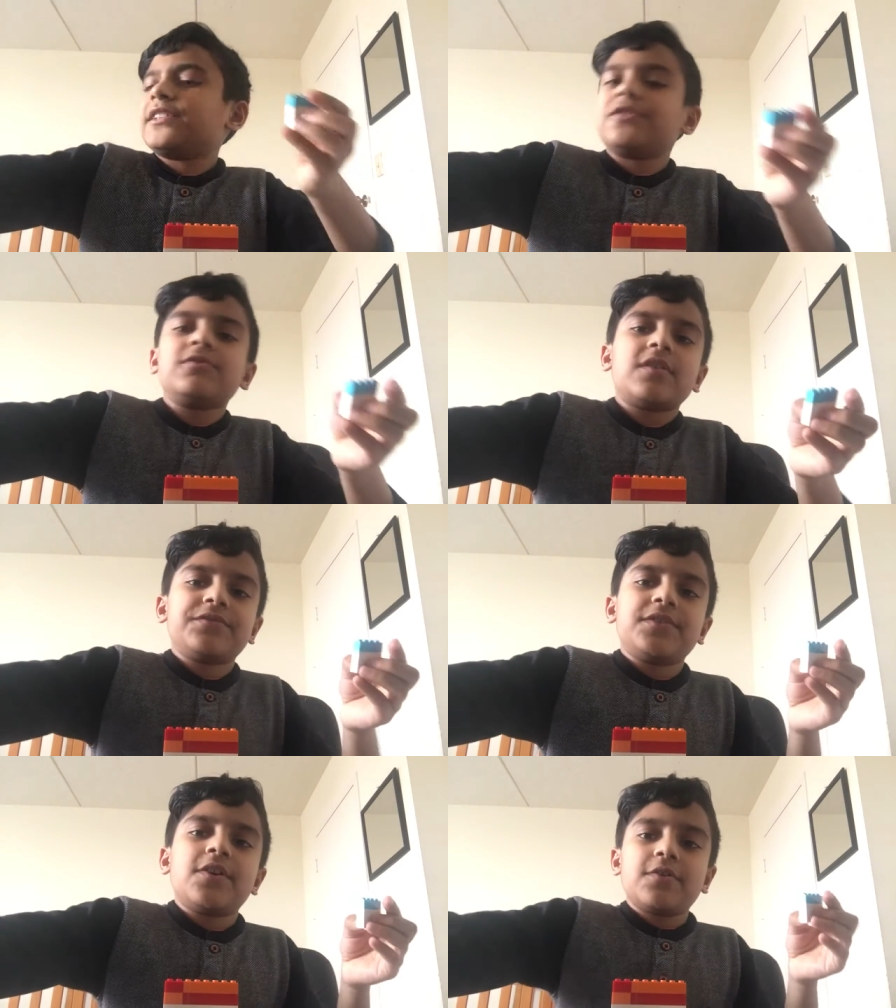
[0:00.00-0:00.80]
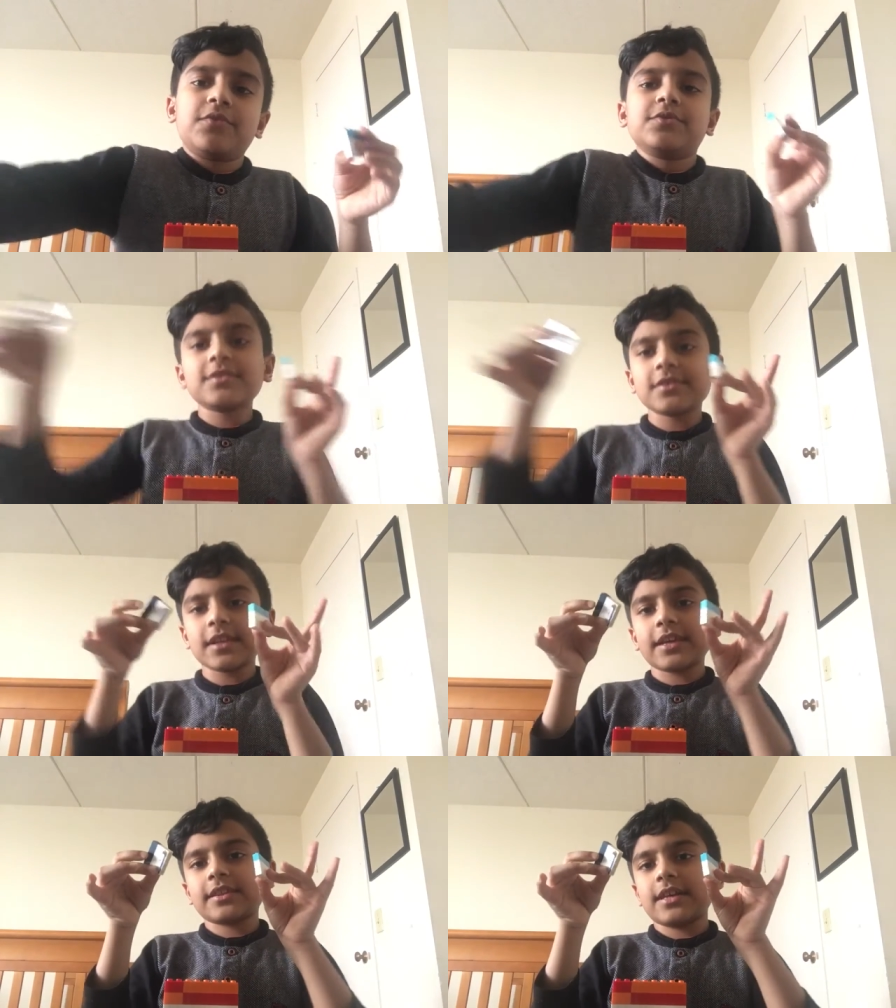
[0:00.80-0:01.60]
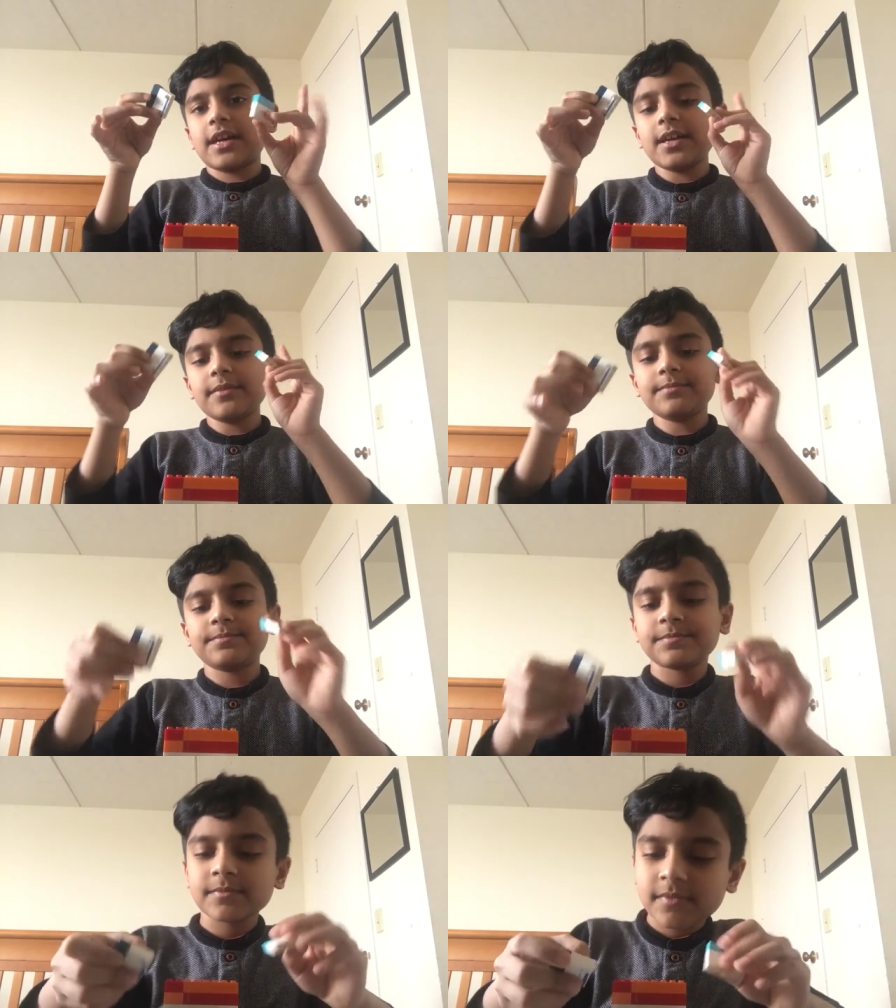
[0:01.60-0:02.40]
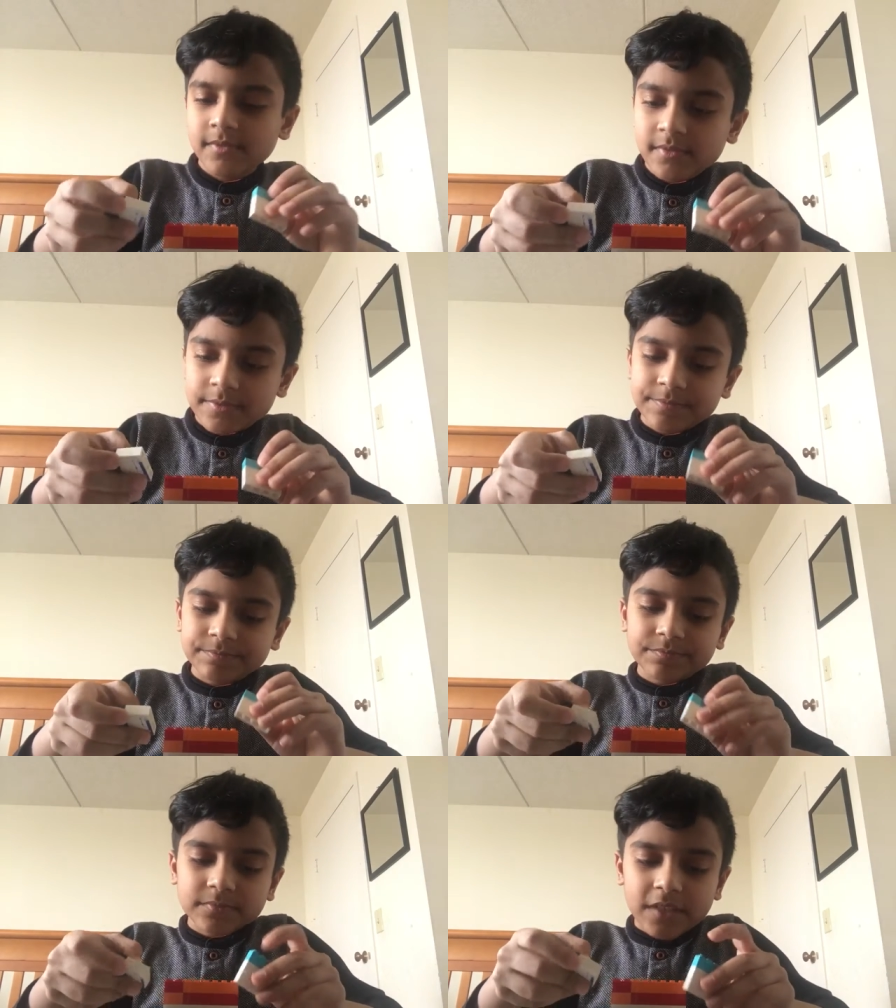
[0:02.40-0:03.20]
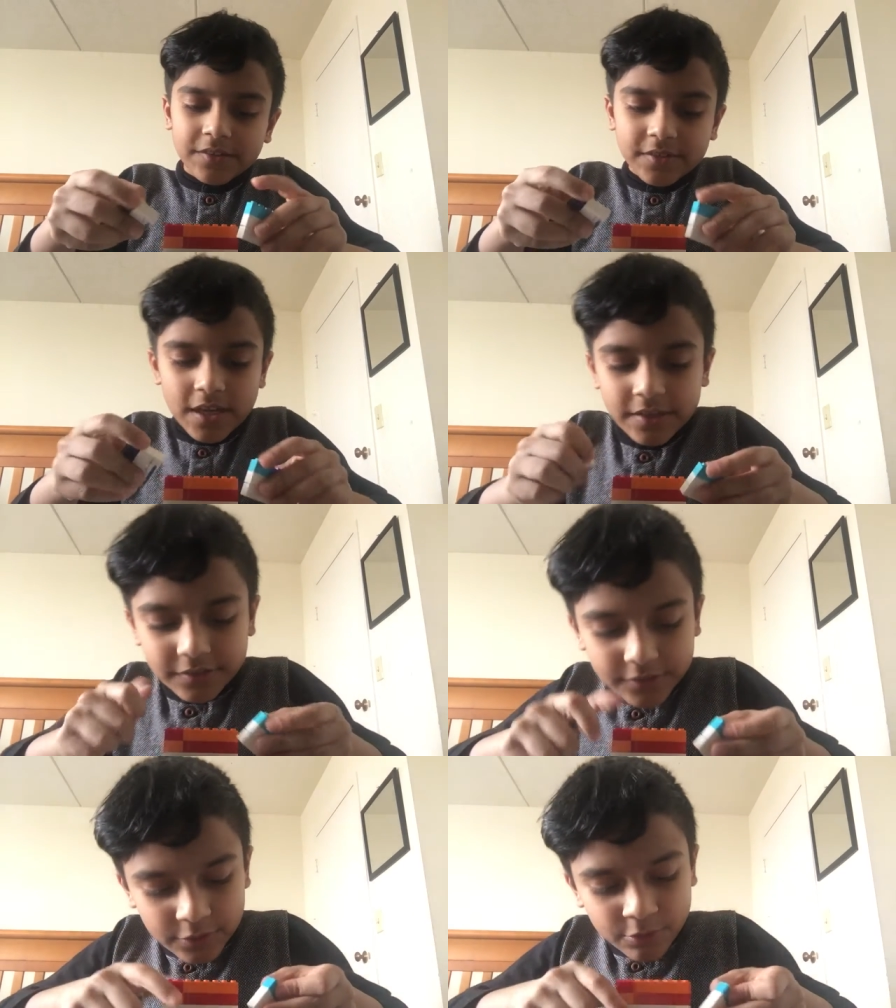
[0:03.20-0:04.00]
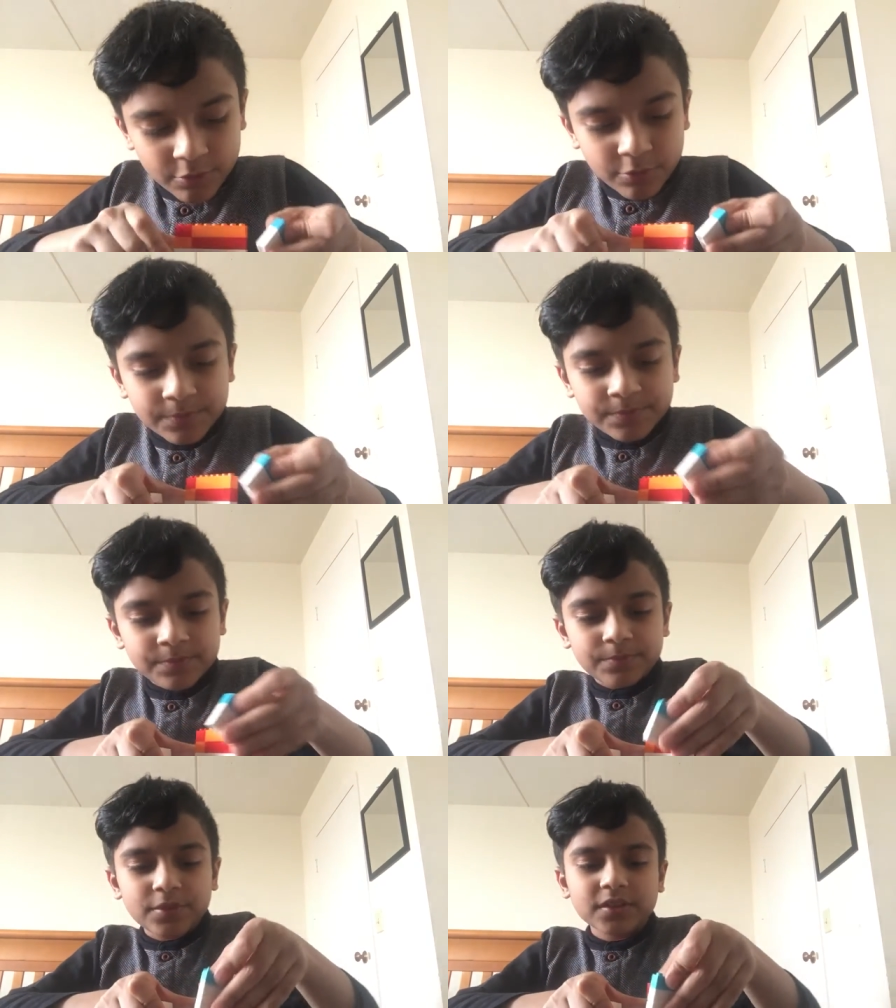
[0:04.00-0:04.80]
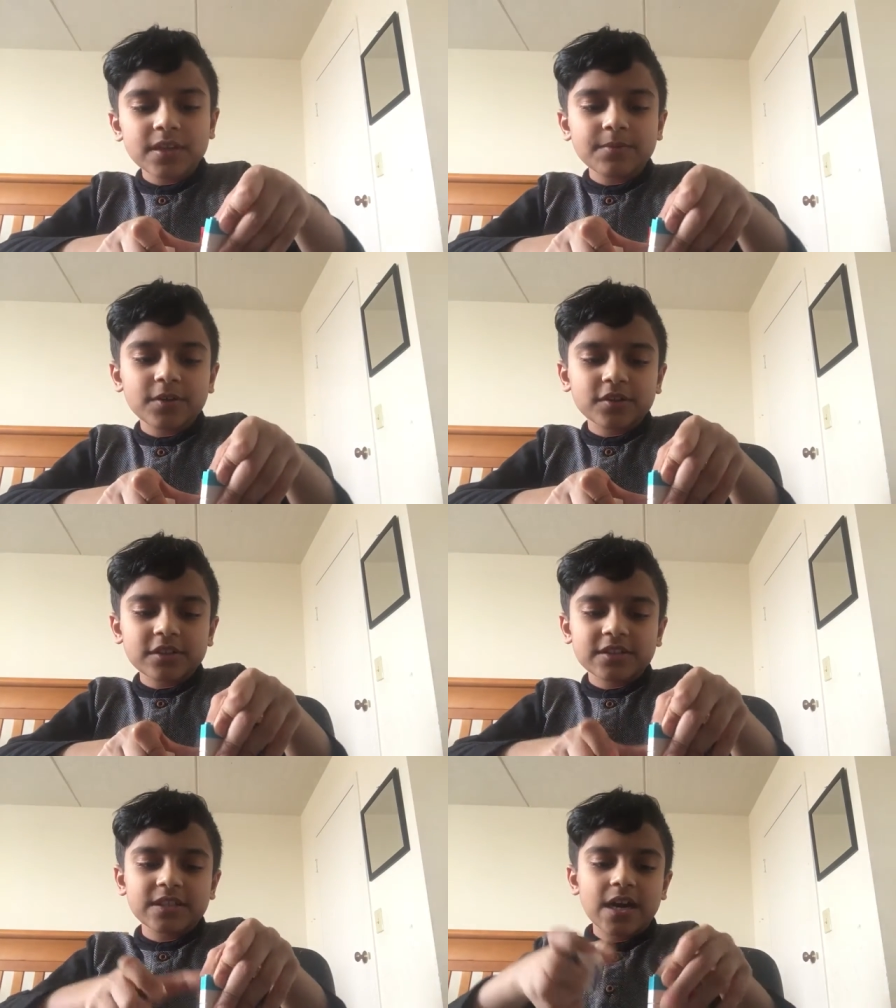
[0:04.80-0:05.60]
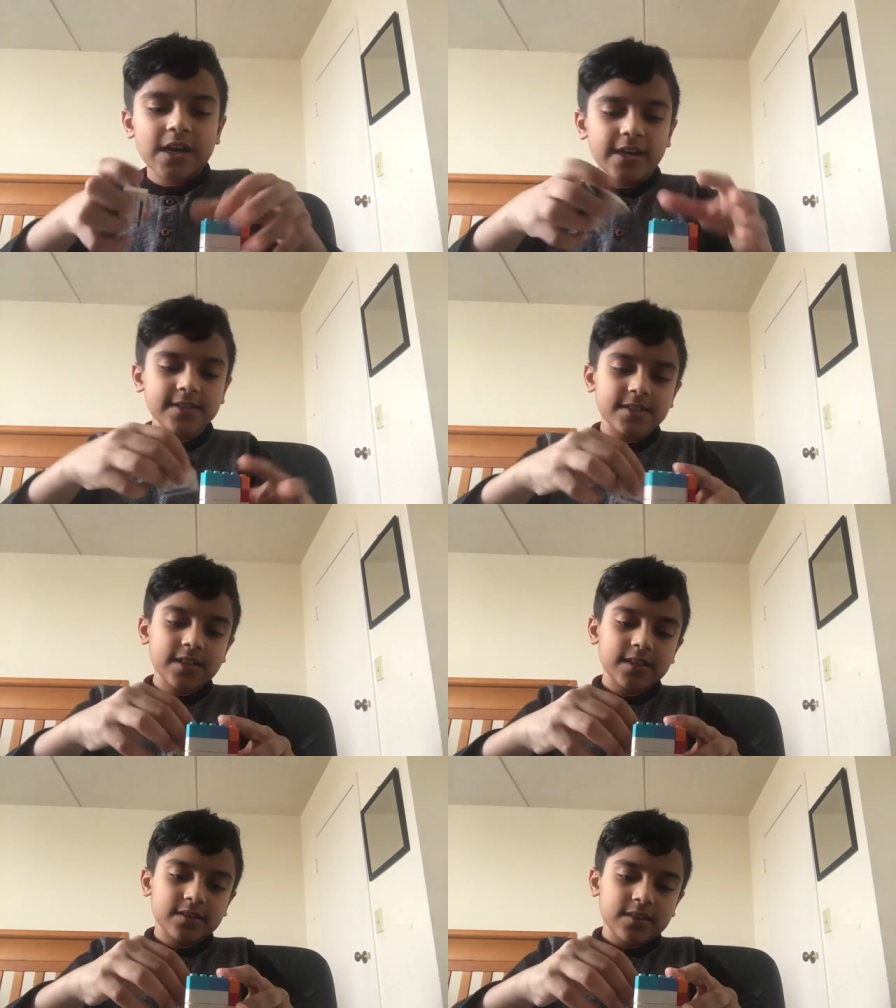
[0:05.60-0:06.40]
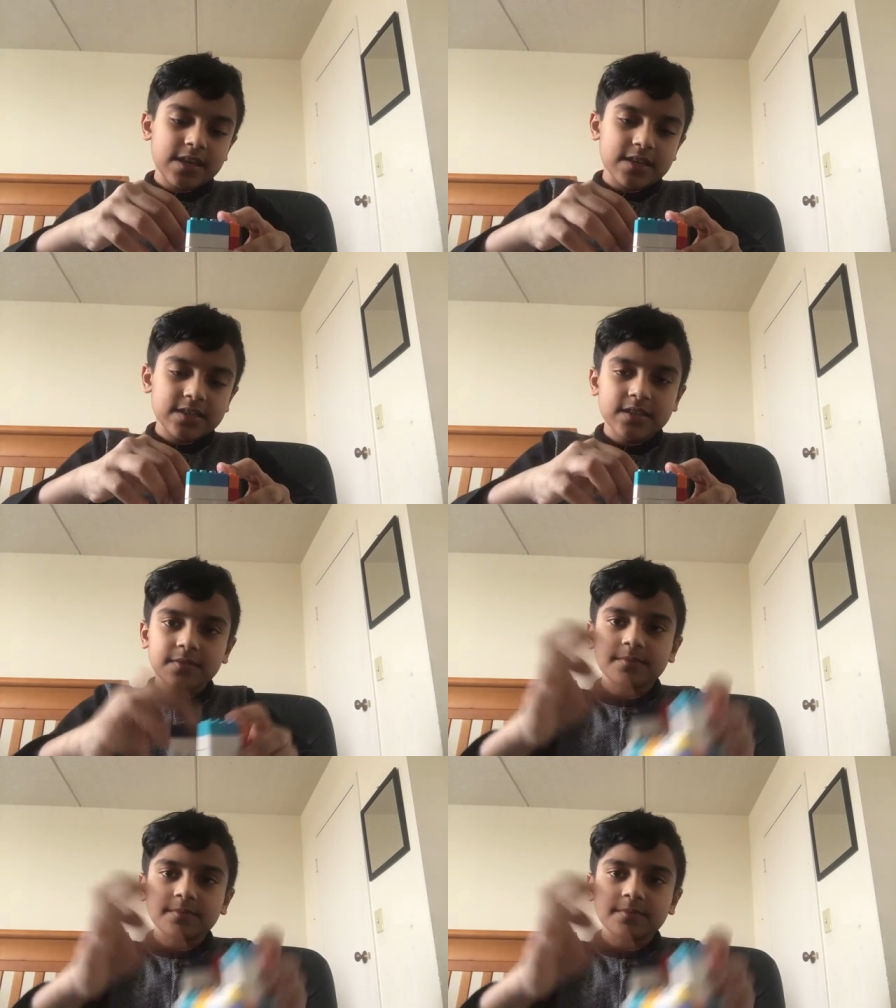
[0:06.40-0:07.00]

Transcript: two of those like that and then you put them on the sides like this